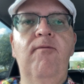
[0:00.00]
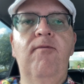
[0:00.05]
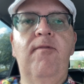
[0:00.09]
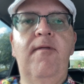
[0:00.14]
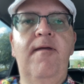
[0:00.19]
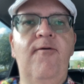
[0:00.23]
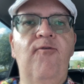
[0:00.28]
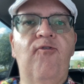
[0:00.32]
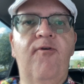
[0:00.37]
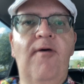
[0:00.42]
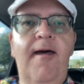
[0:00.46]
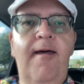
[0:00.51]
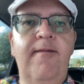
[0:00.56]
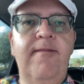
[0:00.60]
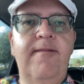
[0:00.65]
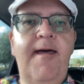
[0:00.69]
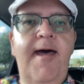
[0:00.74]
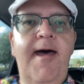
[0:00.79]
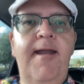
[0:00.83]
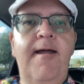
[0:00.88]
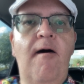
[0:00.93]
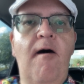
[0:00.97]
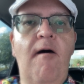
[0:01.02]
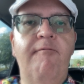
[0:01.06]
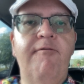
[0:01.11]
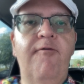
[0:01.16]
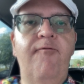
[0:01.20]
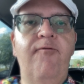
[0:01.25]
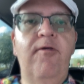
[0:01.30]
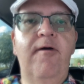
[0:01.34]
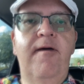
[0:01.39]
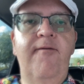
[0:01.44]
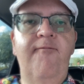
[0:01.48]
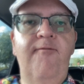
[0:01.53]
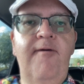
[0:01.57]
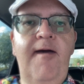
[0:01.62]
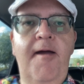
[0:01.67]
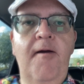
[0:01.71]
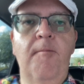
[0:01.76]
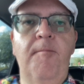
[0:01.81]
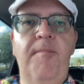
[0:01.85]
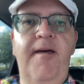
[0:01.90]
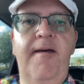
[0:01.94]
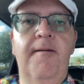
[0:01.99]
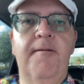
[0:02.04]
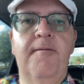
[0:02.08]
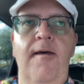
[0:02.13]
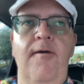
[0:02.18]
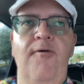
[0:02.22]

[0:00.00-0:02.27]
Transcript: things like that, off of the conveyor belt.